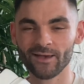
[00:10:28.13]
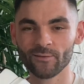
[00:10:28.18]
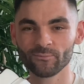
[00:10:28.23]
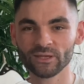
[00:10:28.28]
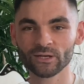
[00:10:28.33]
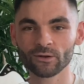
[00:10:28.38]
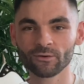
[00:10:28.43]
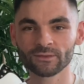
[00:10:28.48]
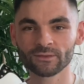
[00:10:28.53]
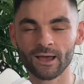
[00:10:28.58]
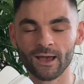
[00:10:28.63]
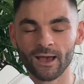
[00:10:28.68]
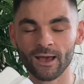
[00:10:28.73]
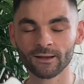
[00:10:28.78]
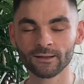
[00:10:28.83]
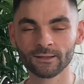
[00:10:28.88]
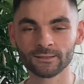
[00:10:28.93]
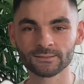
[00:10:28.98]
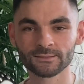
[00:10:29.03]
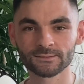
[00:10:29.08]
you know, the
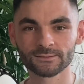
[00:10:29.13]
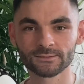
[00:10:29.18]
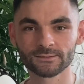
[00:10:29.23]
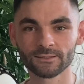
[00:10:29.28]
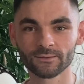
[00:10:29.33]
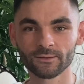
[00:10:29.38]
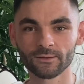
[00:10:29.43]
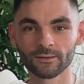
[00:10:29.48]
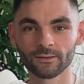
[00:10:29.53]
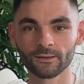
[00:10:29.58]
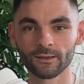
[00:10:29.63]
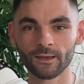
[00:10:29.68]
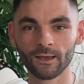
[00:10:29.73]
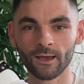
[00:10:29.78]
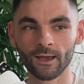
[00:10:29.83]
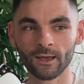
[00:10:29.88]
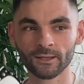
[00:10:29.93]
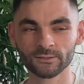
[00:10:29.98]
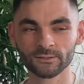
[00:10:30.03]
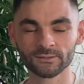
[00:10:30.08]
Alex
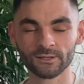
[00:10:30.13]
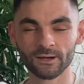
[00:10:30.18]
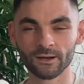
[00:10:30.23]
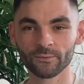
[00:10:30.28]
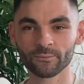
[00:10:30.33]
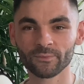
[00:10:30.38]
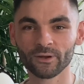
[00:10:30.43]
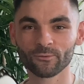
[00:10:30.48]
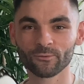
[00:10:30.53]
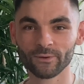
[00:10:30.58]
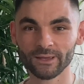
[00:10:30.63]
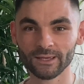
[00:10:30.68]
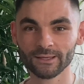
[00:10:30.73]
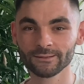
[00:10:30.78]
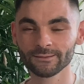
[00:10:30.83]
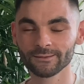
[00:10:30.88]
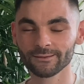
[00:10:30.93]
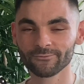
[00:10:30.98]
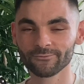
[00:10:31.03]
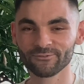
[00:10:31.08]
and
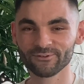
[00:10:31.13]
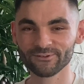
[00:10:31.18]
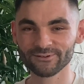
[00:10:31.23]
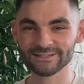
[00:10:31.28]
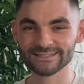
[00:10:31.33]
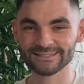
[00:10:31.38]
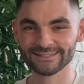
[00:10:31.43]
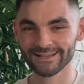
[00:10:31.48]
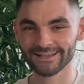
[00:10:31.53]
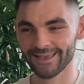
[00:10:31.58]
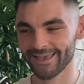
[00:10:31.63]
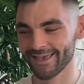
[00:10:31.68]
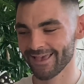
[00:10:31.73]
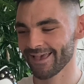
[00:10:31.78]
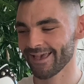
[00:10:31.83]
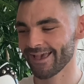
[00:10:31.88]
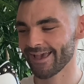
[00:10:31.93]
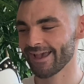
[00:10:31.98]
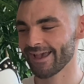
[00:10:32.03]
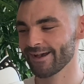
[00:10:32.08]
McQueen runners.
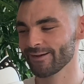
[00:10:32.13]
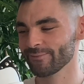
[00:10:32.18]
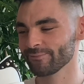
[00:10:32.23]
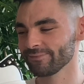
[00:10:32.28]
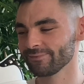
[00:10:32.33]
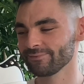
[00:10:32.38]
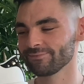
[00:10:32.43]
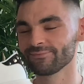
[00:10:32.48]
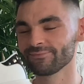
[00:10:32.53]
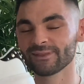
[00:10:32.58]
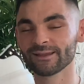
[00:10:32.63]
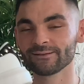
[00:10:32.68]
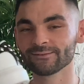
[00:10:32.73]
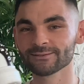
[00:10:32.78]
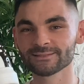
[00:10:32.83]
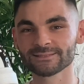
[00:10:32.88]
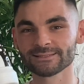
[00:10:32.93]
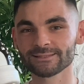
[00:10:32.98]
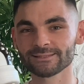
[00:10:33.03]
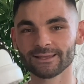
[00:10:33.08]
They're
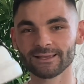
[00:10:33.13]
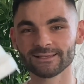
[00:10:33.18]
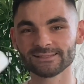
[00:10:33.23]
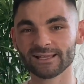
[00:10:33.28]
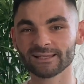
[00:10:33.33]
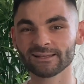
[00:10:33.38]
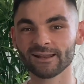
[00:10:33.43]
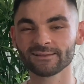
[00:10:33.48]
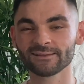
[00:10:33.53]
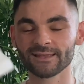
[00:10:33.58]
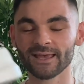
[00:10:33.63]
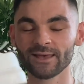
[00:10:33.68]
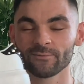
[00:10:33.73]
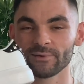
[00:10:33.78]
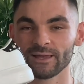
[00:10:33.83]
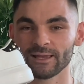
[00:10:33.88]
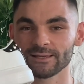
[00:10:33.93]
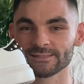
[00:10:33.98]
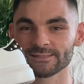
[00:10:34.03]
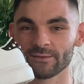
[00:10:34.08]
just exactly like
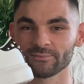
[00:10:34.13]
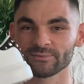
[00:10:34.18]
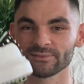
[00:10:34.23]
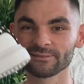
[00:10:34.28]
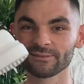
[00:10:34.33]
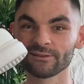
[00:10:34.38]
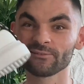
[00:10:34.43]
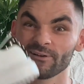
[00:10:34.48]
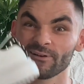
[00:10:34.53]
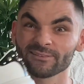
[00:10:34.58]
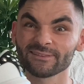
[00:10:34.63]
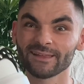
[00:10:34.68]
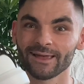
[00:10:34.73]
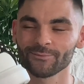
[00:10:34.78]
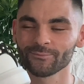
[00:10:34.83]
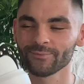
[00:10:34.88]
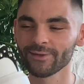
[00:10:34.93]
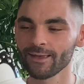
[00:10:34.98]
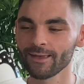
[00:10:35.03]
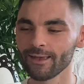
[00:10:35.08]
them, except they're not
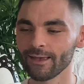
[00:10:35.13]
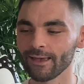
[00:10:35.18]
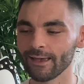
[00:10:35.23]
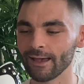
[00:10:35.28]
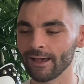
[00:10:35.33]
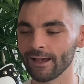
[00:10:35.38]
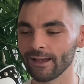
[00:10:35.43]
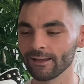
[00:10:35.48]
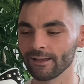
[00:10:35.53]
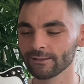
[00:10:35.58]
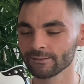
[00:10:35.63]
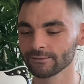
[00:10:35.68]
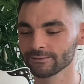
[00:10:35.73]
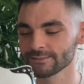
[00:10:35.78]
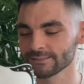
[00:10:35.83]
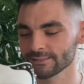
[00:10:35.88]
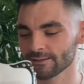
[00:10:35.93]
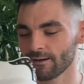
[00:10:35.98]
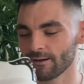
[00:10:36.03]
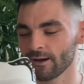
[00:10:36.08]
them.
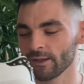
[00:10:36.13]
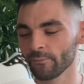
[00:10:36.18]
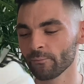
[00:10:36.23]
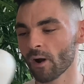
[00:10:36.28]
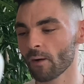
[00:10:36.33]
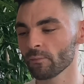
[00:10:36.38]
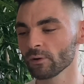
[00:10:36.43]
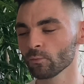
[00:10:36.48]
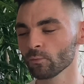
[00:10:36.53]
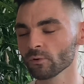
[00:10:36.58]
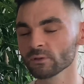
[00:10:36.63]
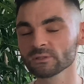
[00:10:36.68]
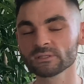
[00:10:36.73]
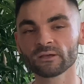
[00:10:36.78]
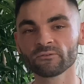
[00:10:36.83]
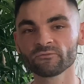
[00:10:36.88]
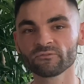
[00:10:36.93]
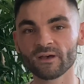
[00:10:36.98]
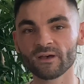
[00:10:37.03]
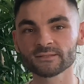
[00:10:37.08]
And I probably would
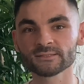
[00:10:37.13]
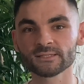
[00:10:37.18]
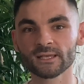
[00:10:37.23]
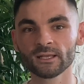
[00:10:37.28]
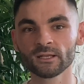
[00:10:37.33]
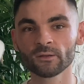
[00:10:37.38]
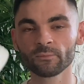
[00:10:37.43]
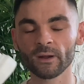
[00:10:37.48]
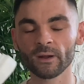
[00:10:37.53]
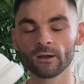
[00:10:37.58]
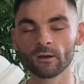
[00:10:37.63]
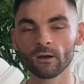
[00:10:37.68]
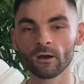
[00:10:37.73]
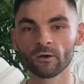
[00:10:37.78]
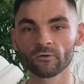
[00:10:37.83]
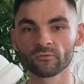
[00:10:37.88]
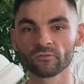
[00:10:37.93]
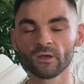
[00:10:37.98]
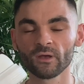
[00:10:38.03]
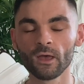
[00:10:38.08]
invest in a pair
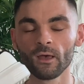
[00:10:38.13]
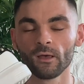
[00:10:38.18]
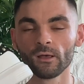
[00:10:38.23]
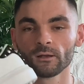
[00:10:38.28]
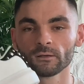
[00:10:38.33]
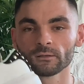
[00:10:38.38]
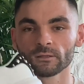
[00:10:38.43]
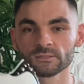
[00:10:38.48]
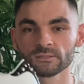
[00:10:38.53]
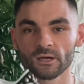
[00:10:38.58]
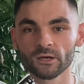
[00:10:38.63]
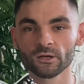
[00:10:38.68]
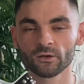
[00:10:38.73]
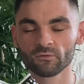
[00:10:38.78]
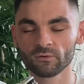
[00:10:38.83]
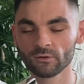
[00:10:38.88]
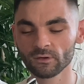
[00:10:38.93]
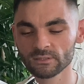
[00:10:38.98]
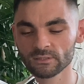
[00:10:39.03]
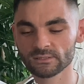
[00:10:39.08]
of designer
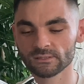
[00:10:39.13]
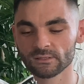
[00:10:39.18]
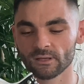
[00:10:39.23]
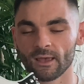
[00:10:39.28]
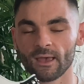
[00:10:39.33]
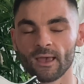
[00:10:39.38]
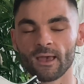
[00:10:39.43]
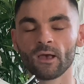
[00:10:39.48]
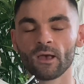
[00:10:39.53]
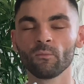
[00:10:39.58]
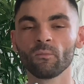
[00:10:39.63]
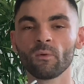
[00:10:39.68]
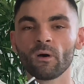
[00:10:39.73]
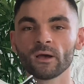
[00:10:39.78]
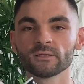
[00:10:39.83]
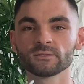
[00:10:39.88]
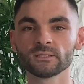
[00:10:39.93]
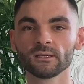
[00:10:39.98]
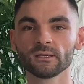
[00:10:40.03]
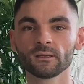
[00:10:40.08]
runners, but
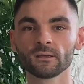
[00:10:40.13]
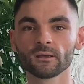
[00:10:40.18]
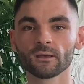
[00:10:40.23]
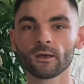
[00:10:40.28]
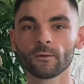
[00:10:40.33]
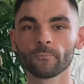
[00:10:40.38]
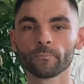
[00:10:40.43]
I think